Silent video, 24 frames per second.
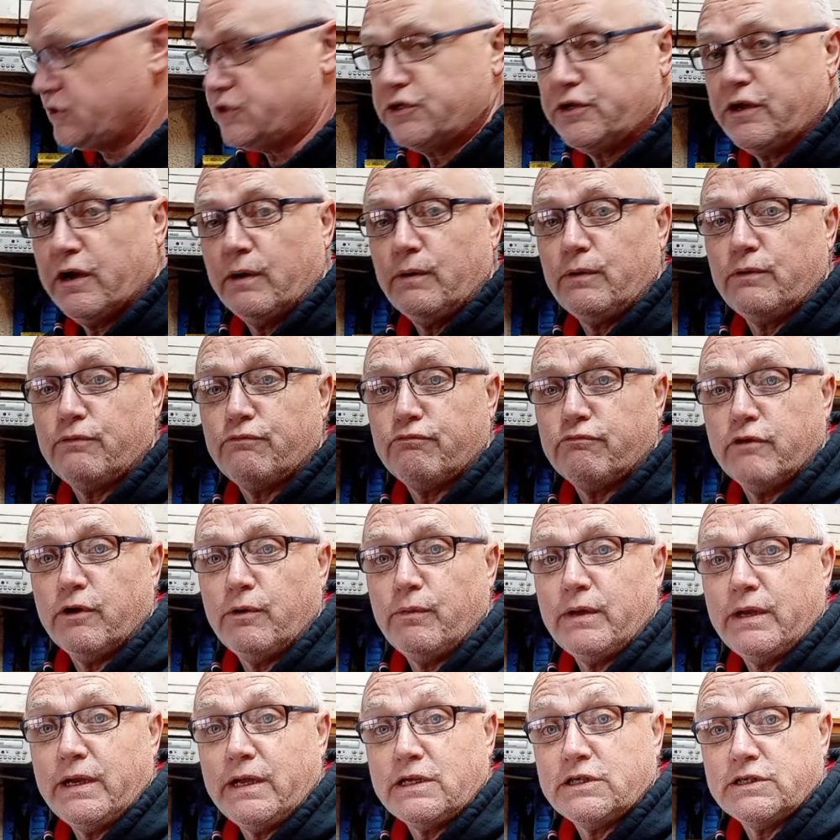go through
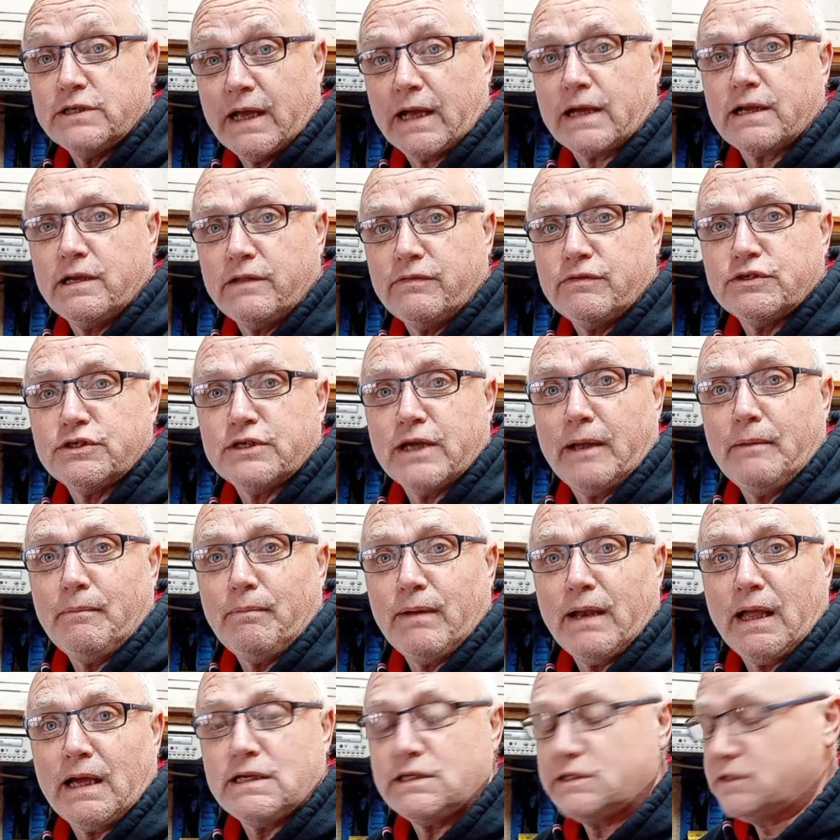in exactly the same
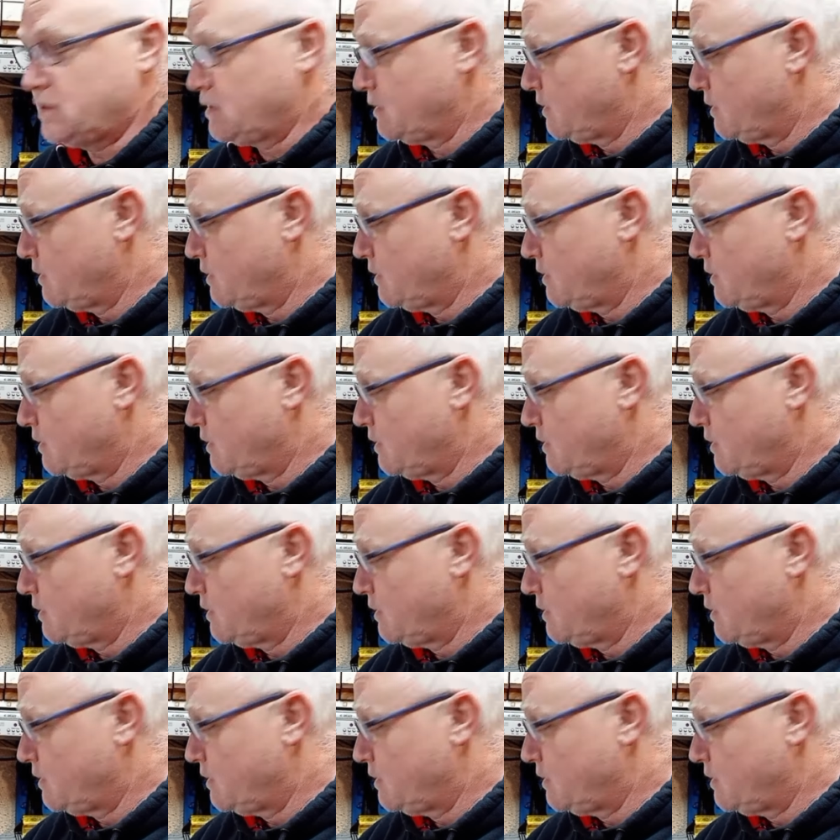place.